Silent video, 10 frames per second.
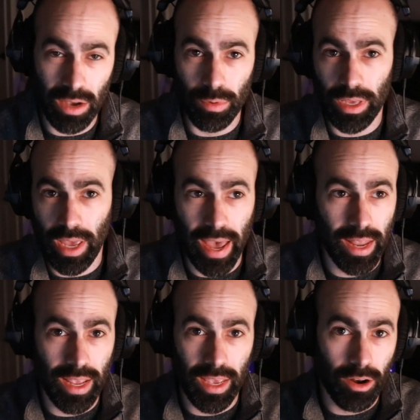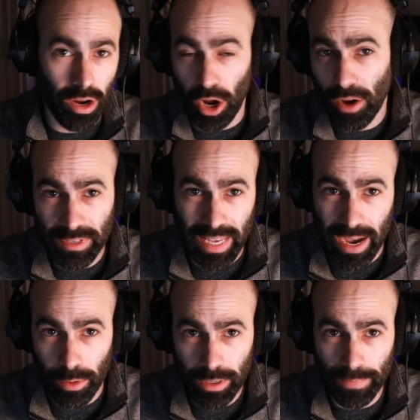We had an office
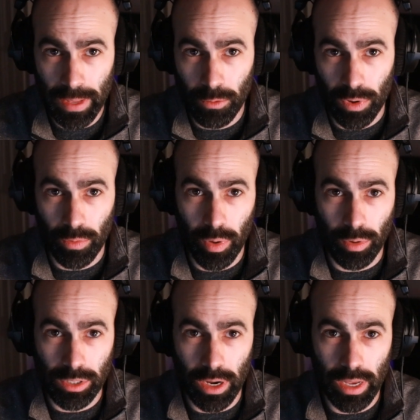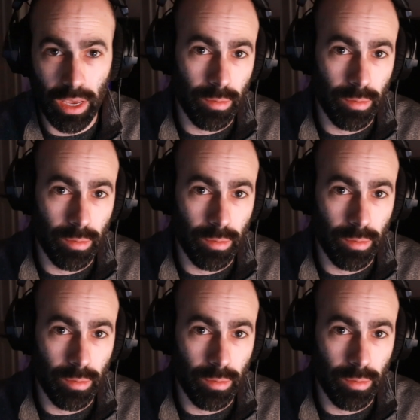hour where we were talking